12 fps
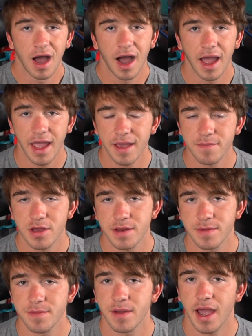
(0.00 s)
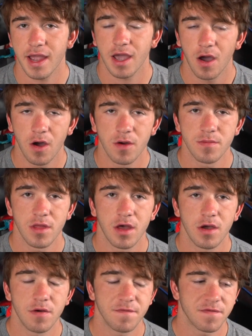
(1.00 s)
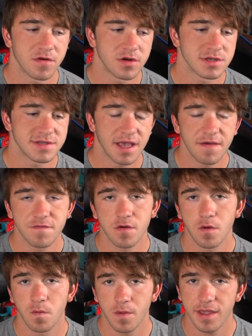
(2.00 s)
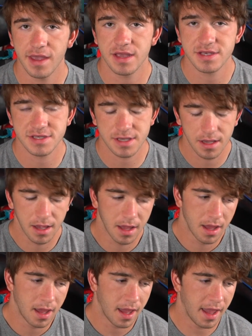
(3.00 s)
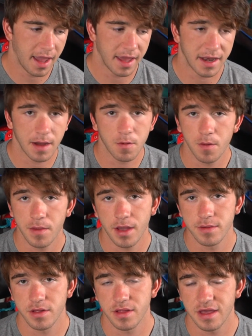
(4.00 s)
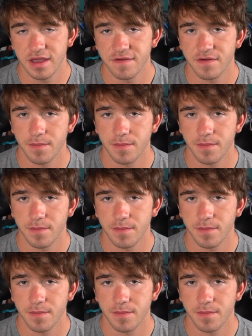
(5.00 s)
I am going to be back home, though, for several weeks, and I won't be able to leave.